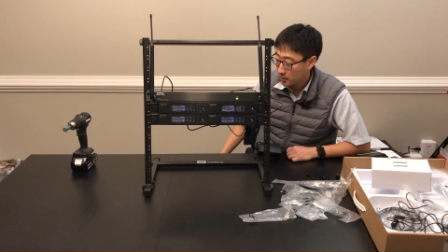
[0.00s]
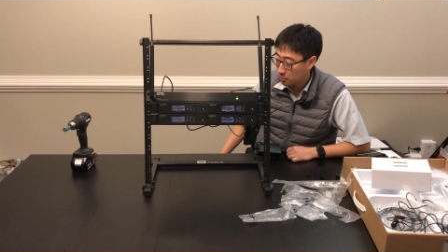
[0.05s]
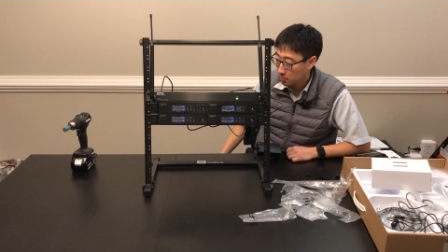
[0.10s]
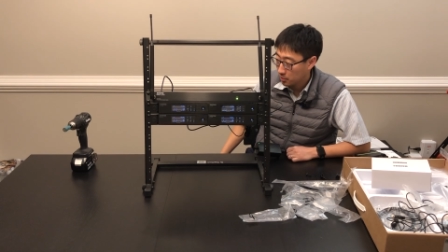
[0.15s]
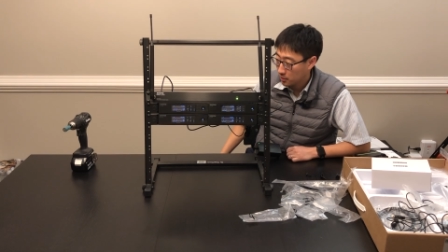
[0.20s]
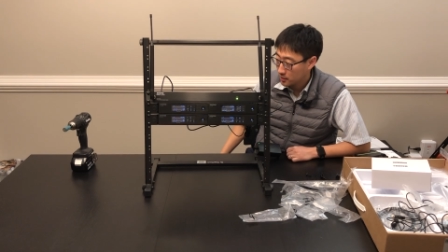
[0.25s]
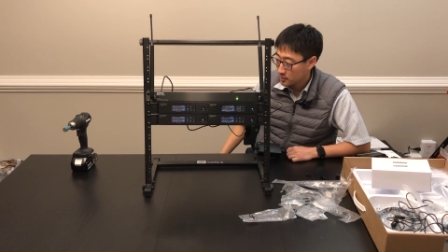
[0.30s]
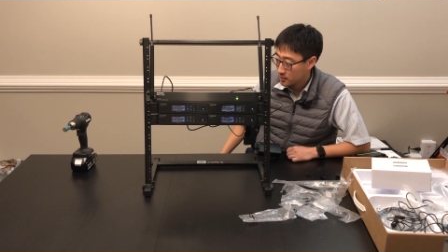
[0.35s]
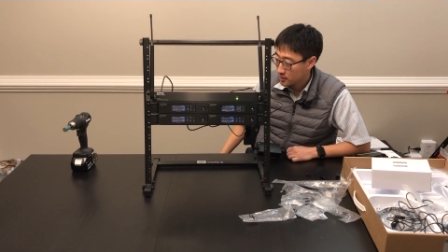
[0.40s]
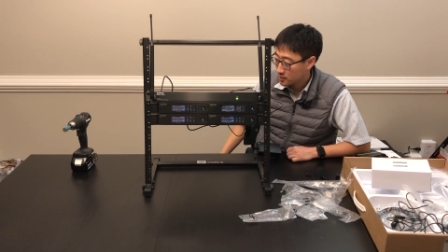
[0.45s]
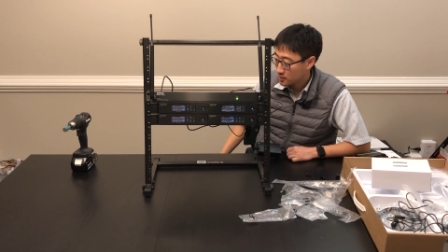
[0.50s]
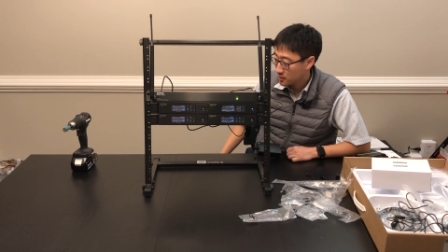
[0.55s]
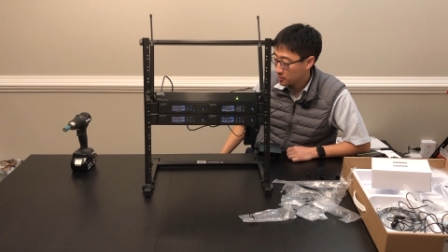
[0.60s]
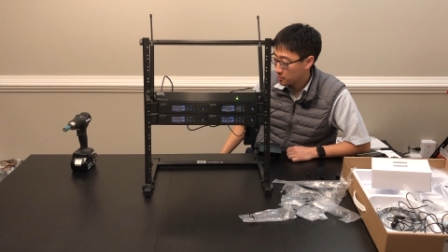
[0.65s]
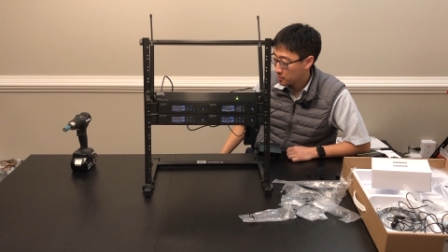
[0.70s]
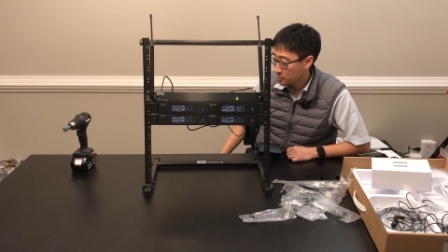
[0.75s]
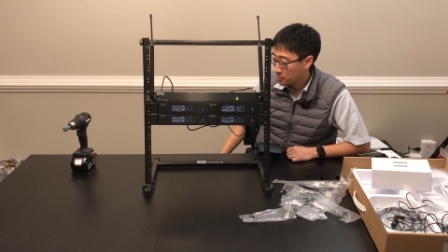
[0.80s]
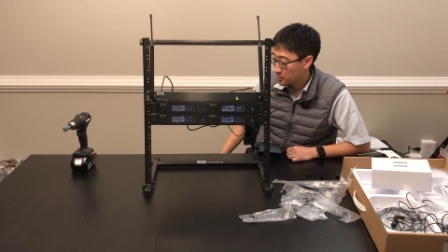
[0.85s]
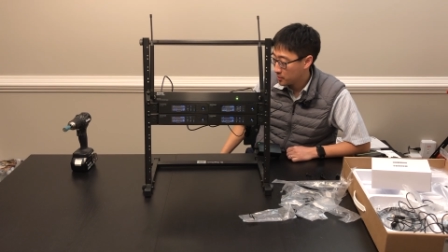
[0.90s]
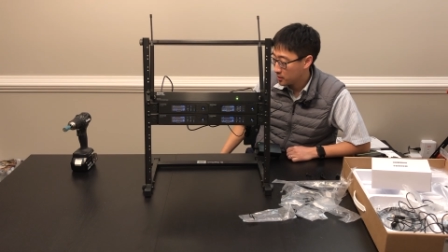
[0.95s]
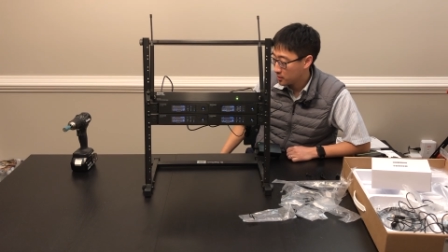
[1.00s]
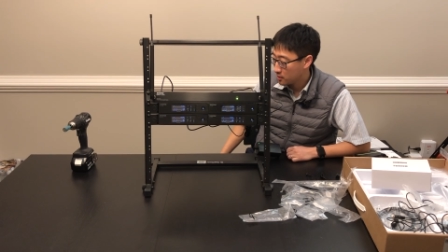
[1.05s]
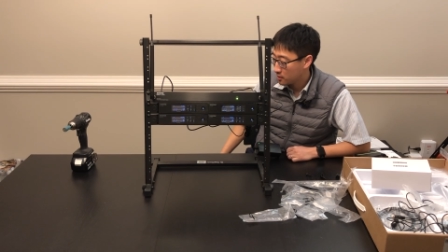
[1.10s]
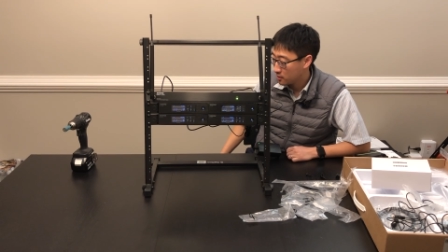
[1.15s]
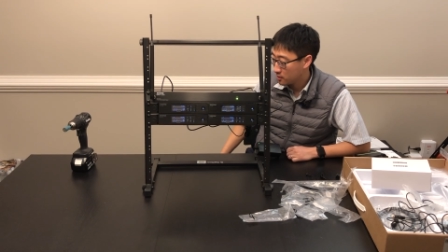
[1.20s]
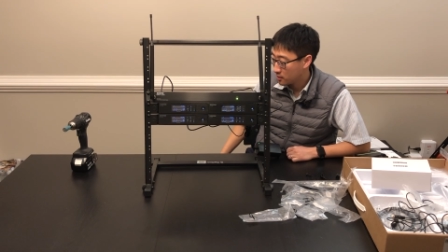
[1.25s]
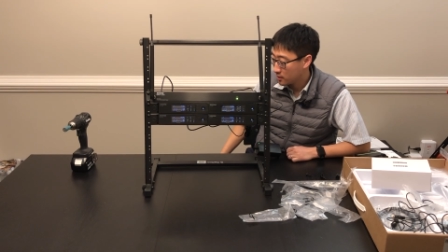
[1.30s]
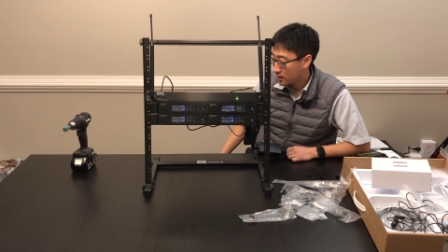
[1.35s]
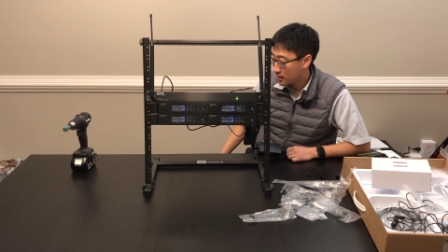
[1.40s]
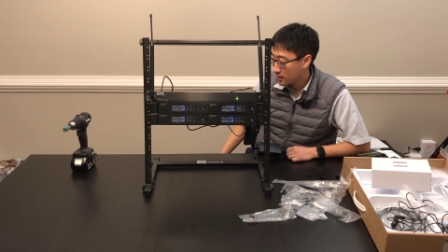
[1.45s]
plus S W
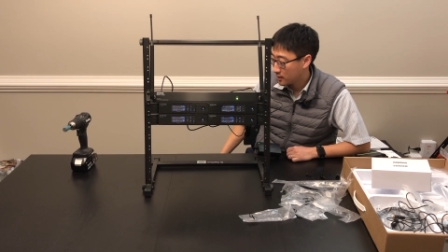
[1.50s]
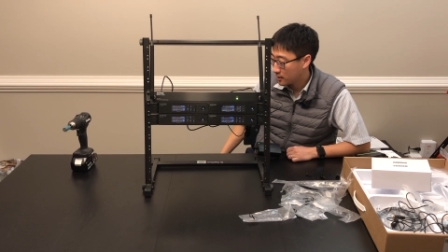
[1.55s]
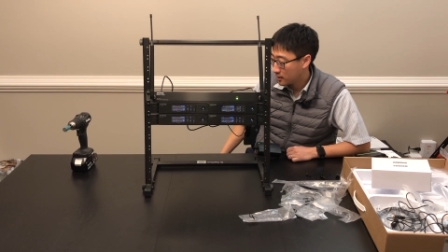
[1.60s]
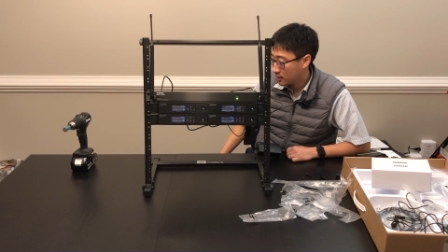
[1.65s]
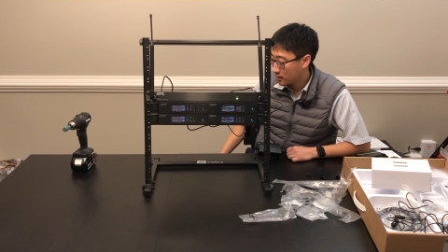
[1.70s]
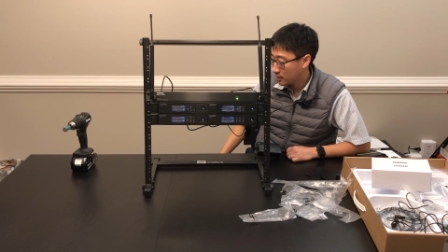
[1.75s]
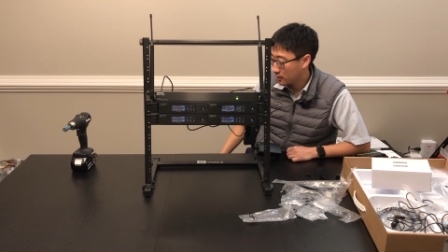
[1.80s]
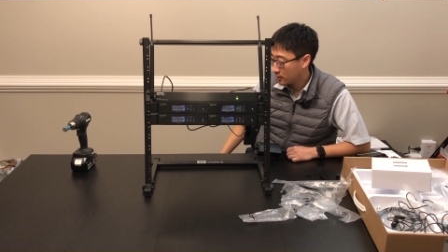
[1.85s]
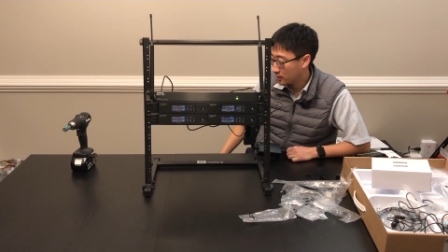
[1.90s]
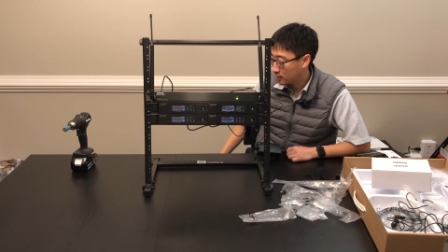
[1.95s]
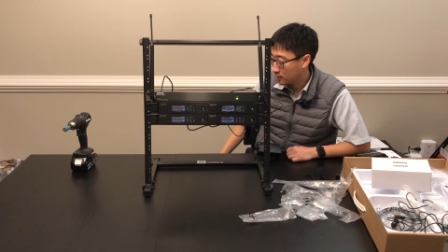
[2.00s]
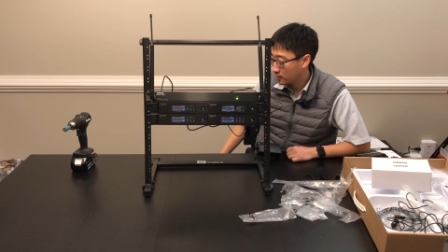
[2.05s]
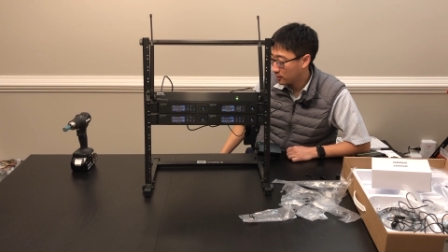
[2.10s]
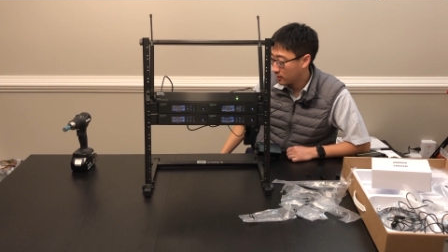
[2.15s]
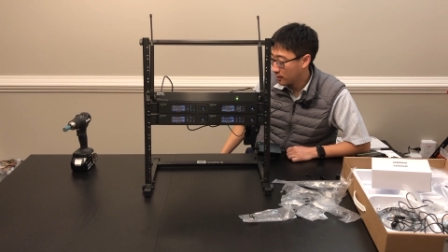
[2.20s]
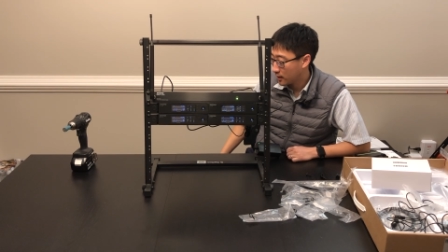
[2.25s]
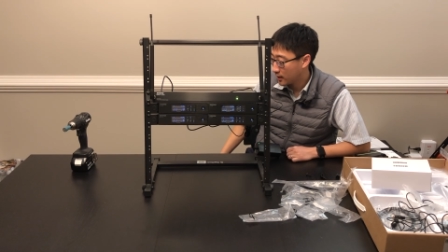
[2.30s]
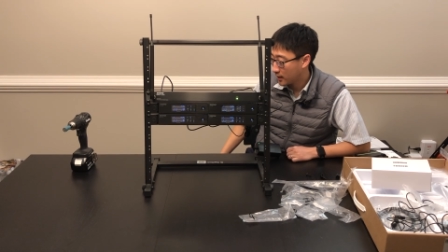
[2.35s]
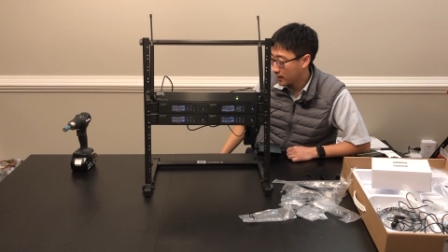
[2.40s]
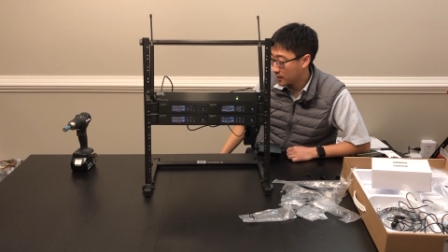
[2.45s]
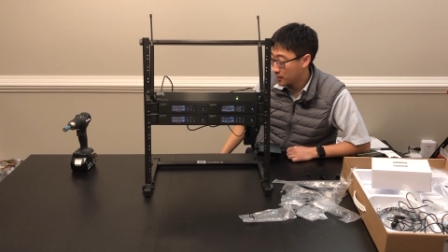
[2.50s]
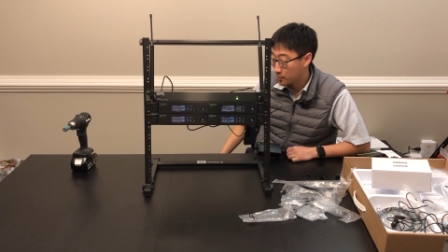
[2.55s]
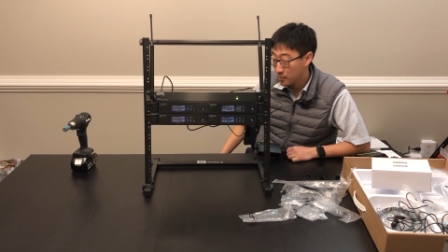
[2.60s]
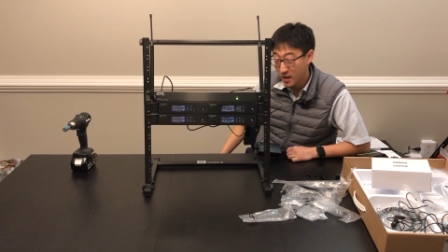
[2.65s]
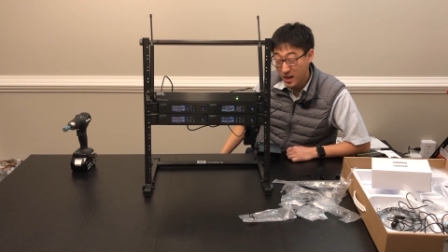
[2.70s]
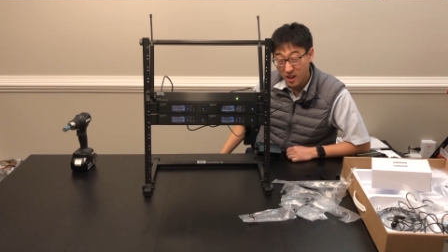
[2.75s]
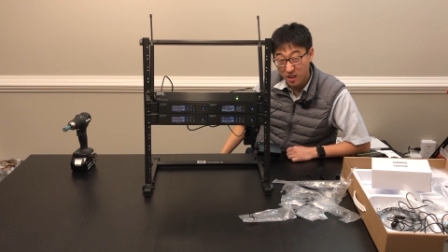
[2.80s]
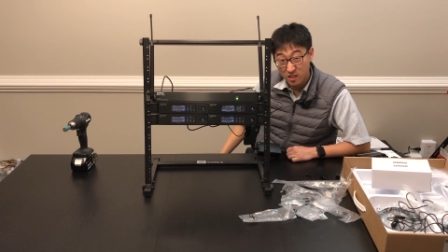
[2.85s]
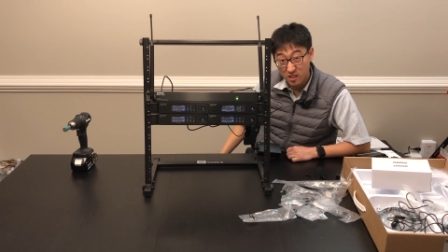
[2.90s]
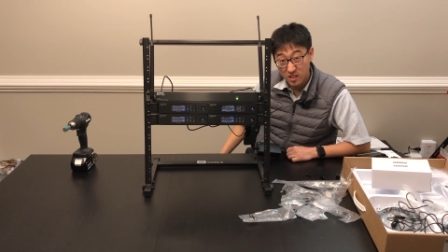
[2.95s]
B antenna and
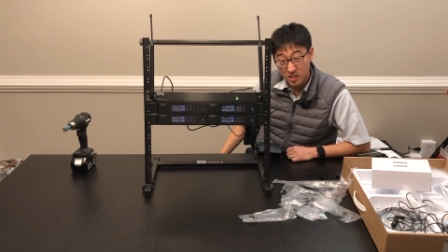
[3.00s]
power